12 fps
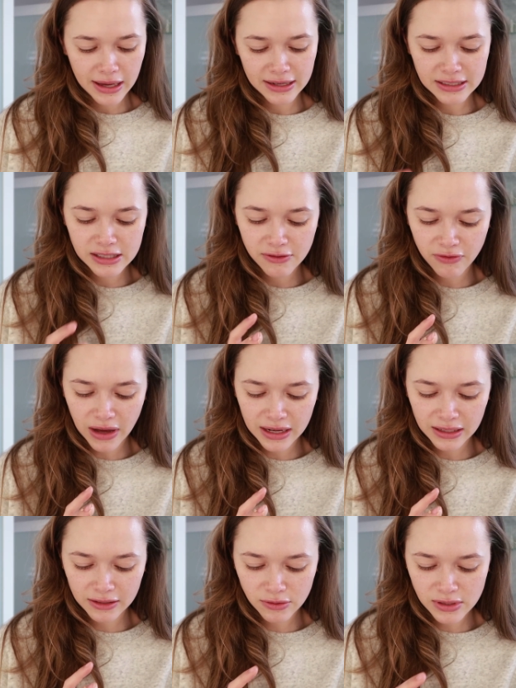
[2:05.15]
And it's
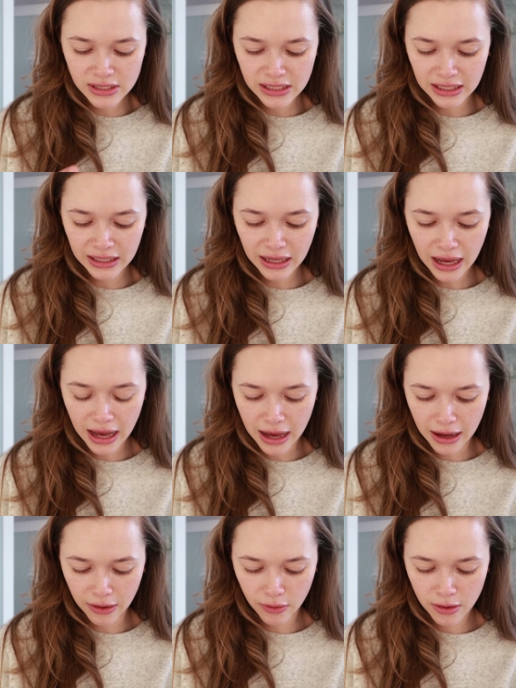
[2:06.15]
funny to see
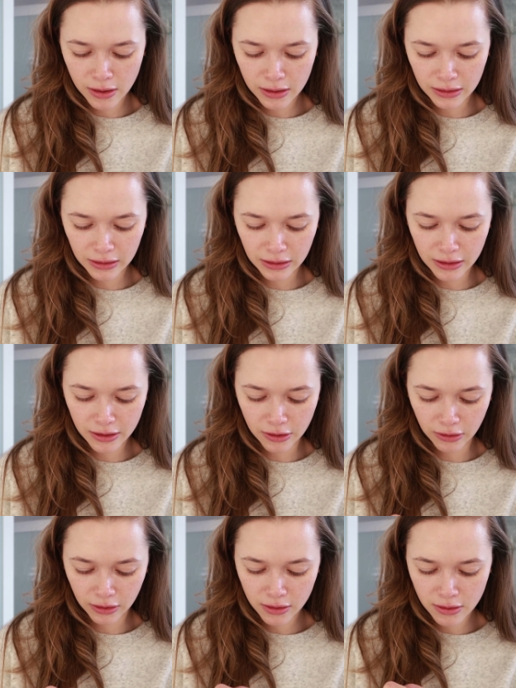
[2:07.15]
how
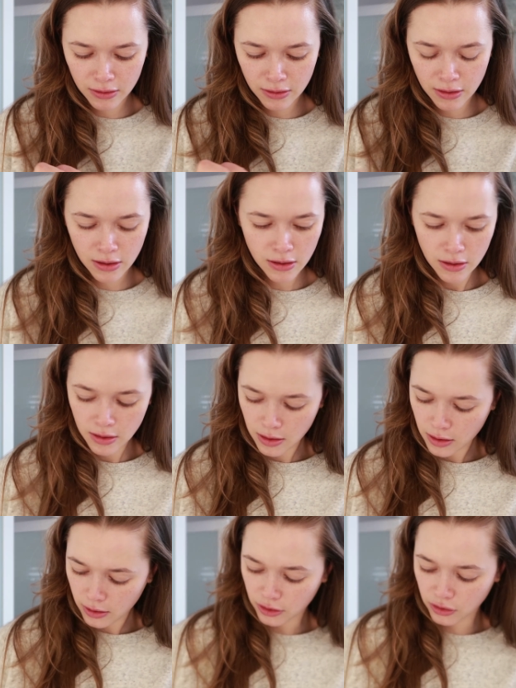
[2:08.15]
little
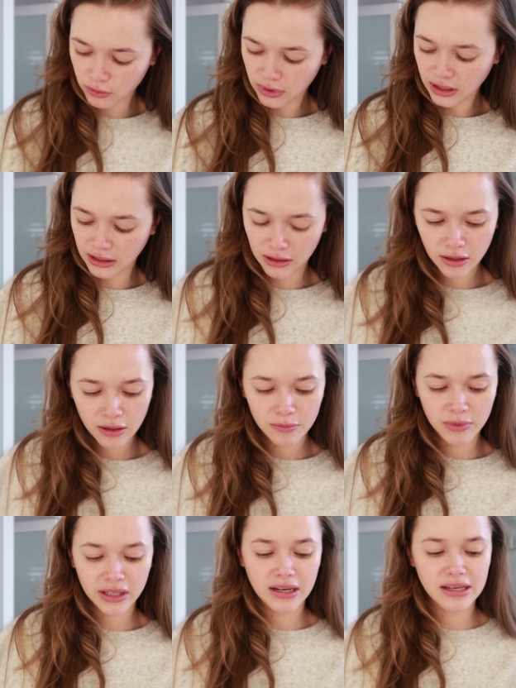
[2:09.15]
you
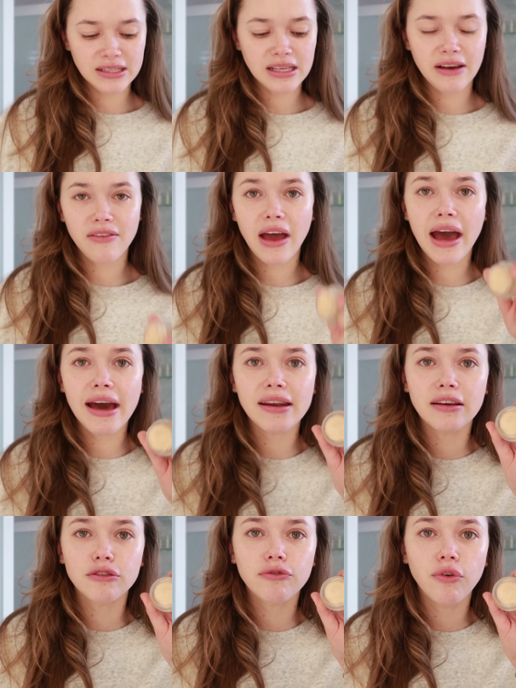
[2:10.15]
need, because I've had
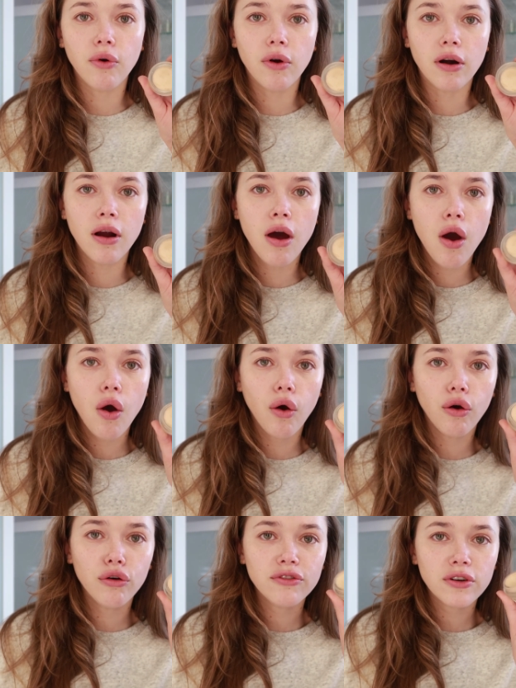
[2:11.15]
it for
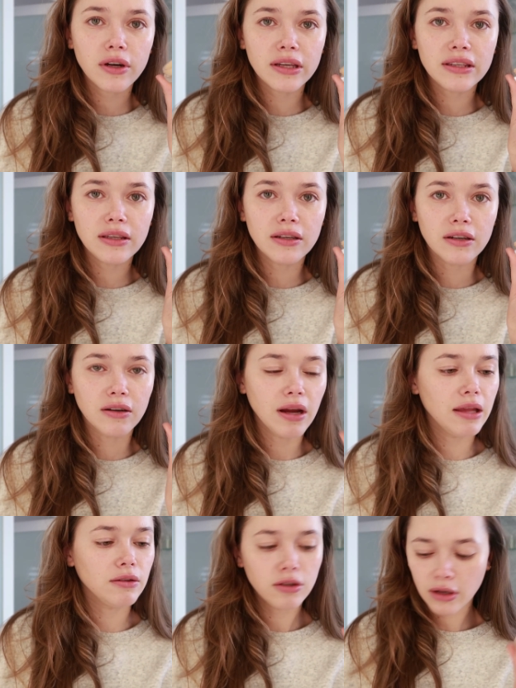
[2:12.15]
over a year
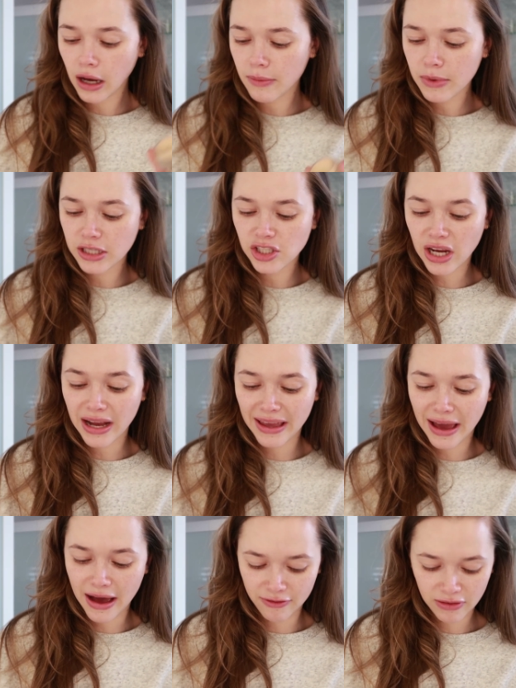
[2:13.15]
and look how much I
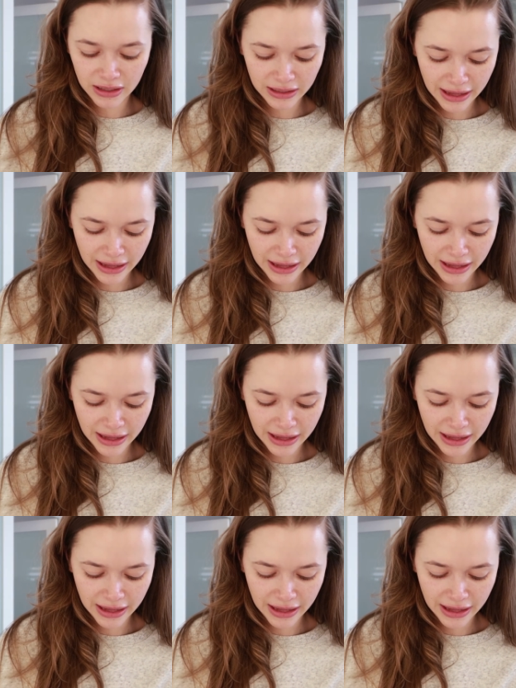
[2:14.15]
have